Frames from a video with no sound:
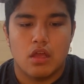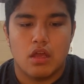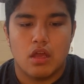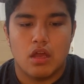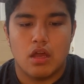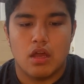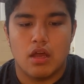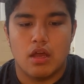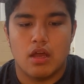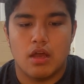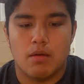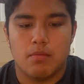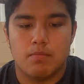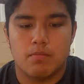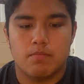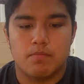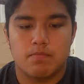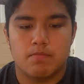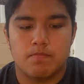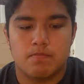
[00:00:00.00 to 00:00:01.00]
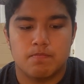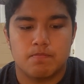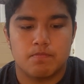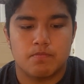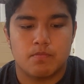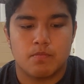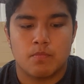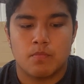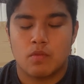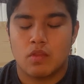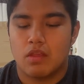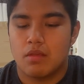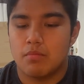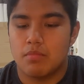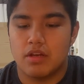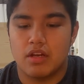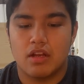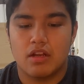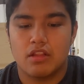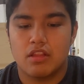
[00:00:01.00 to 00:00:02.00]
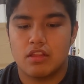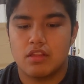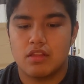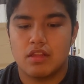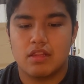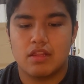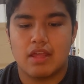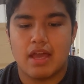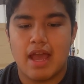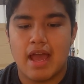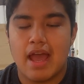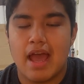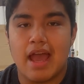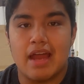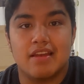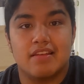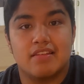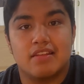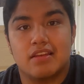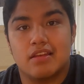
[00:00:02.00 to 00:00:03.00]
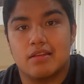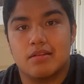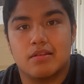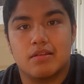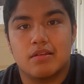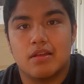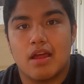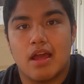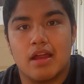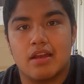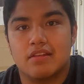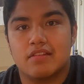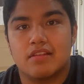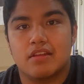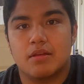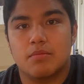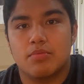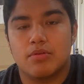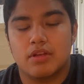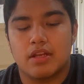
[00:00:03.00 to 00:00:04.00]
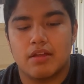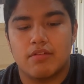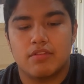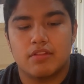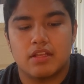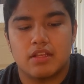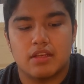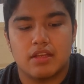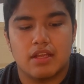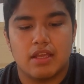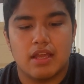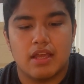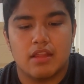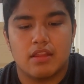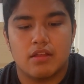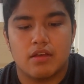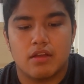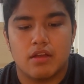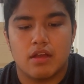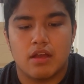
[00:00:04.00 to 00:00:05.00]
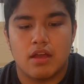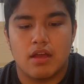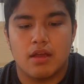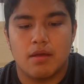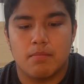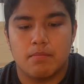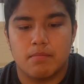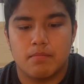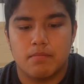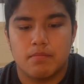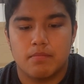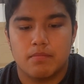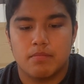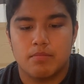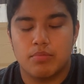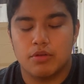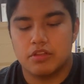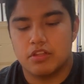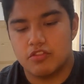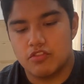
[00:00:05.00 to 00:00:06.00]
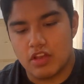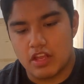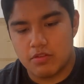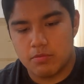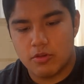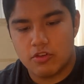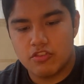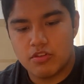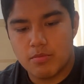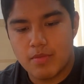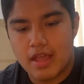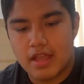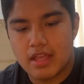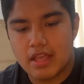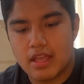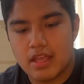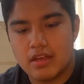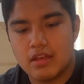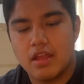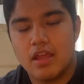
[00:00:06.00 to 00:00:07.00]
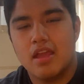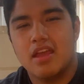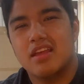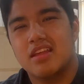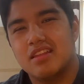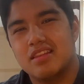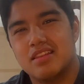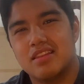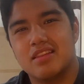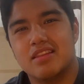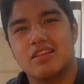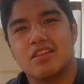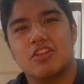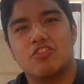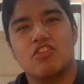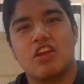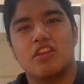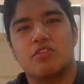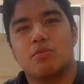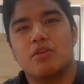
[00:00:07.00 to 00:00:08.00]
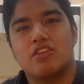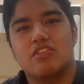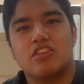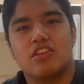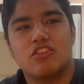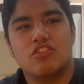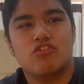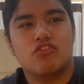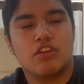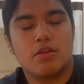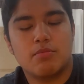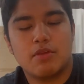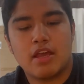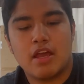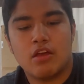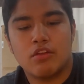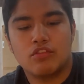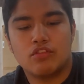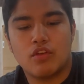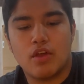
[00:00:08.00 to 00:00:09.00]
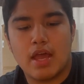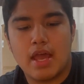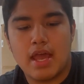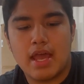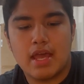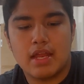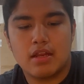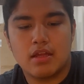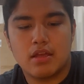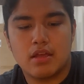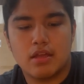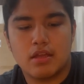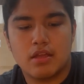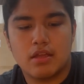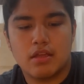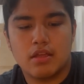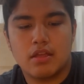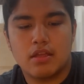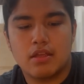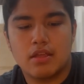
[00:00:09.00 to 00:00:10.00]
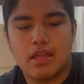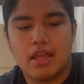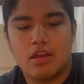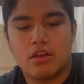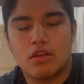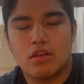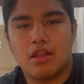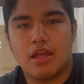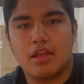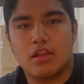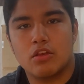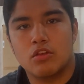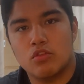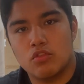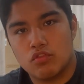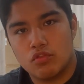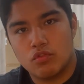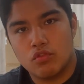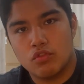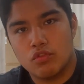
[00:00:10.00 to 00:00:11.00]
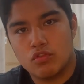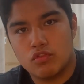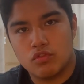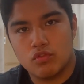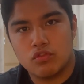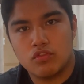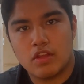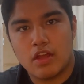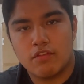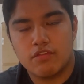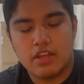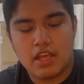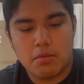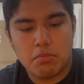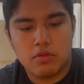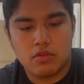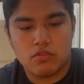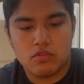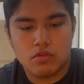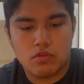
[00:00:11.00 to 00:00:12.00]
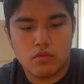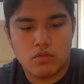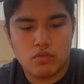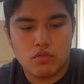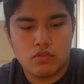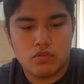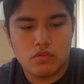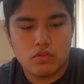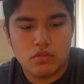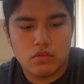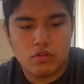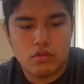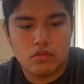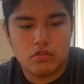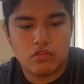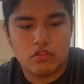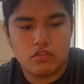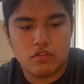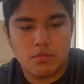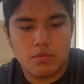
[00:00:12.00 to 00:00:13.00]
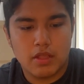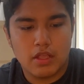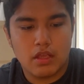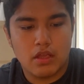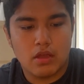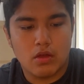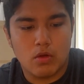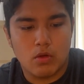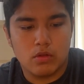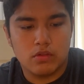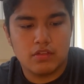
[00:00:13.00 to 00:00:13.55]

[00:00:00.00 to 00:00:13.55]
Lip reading: But other than that, I just need to put everything together. Put the transmission back in. The transmission stripped out, so I had to get like new screws, new self-tapping screws, just to make it hold